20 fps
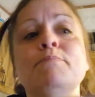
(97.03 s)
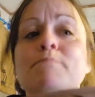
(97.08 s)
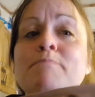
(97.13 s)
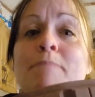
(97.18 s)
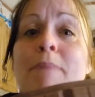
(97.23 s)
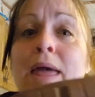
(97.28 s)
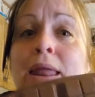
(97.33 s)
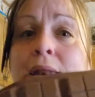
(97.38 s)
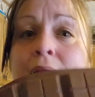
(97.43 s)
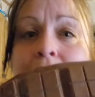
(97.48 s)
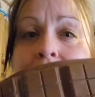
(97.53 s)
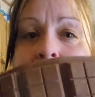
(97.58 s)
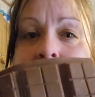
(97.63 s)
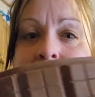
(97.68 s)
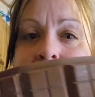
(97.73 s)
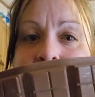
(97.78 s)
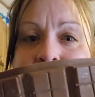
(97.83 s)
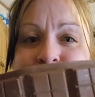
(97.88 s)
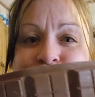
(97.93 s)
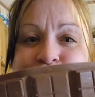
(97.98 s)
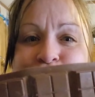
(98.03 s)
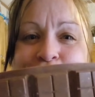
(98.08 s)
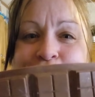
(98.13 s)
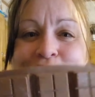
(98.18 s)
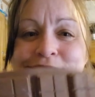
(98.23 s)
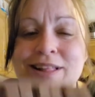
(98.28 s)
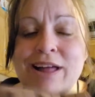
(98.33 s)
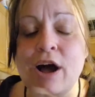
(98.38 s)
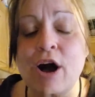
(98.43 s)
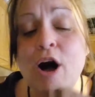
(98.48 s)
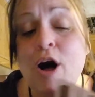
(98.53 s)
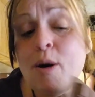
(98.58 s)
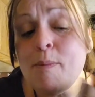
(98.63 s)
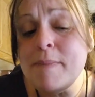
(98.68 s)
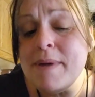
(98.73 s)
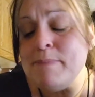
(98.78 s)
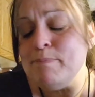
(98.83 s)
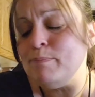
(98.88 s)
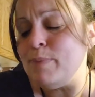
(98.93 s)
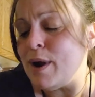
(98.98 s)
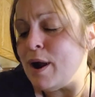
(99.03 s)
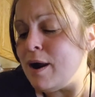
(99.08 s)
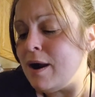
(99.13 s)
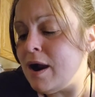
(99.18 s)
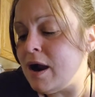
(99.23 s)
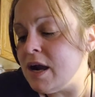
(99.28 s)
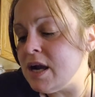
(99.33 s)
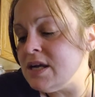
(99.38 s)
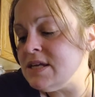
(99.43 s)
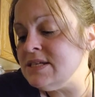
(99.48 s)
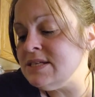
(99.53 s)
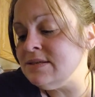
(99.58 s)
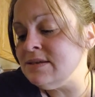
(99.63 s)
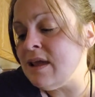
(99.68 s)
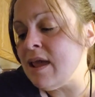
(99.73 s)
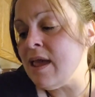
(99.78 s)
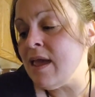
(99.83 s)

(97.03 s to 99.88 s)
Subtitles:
medicated chocolate almond bars,